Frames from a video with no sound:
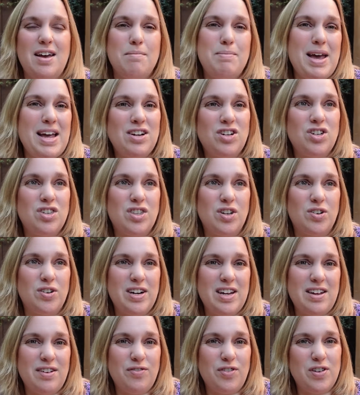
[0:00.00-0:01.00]
Page
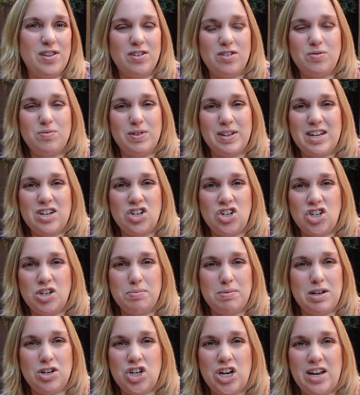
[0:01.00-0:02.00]
30 for the
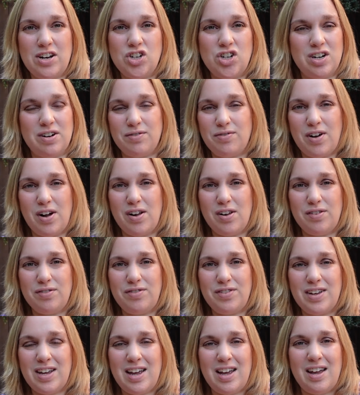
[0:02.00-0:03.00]
relationship to change and
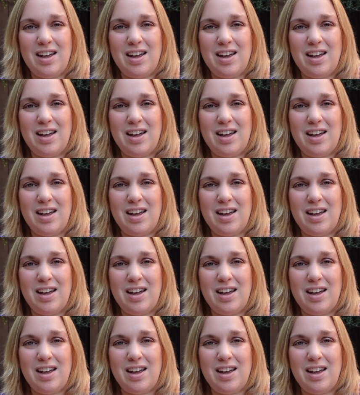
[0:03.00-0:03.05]
evolve.